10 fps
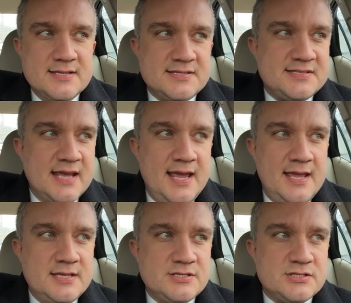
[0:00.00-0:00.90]

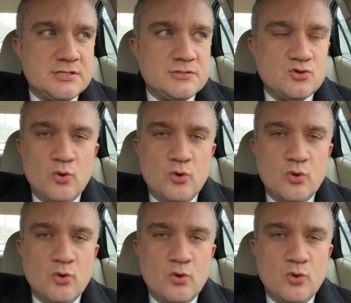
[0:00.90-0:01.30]
says